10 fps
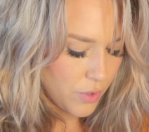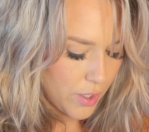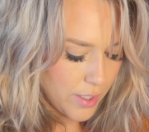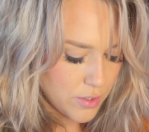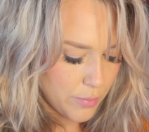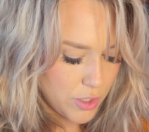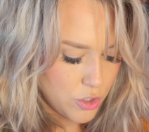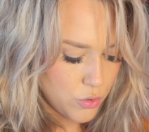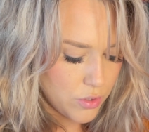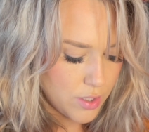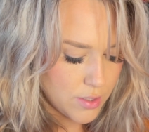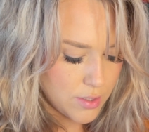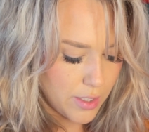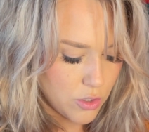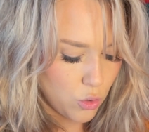Okay, so I'm gonna do the
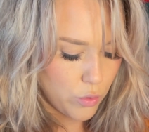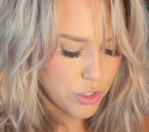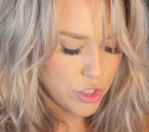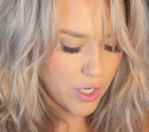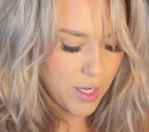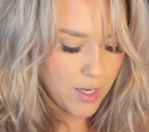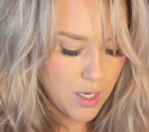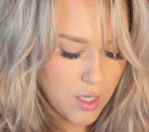sandalwood shade.